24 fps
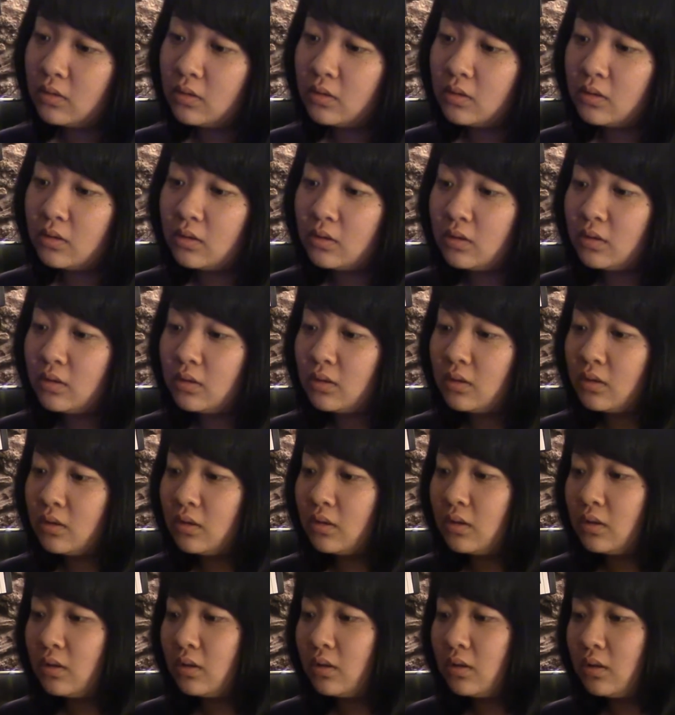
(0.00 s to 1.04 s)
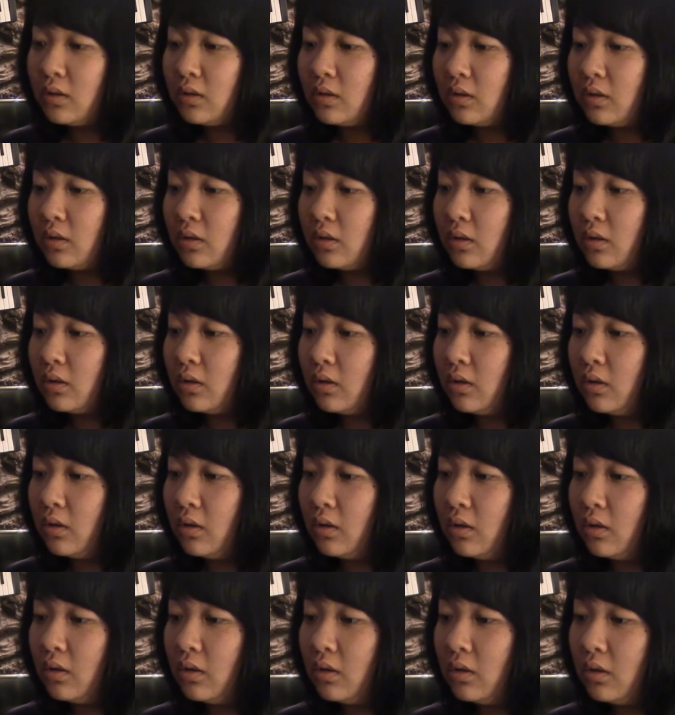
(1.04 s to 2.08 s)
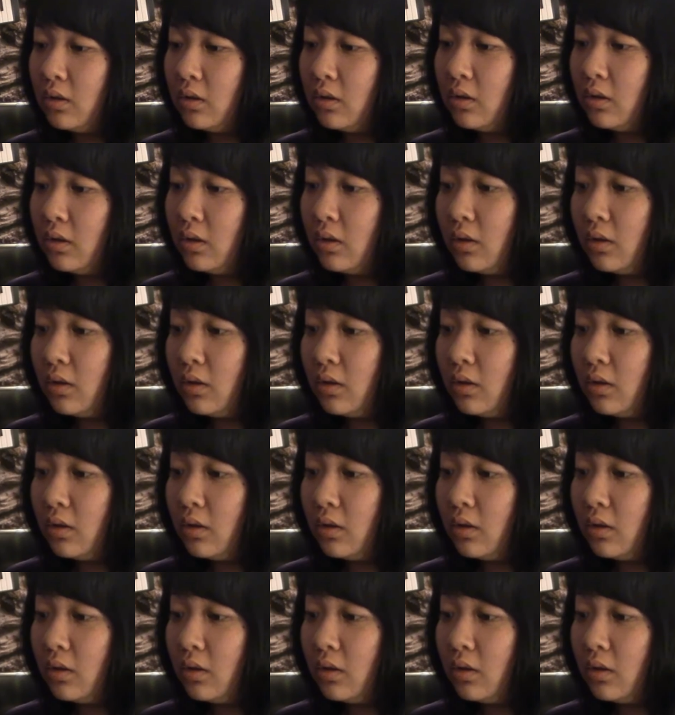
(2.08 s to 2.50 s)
(silent)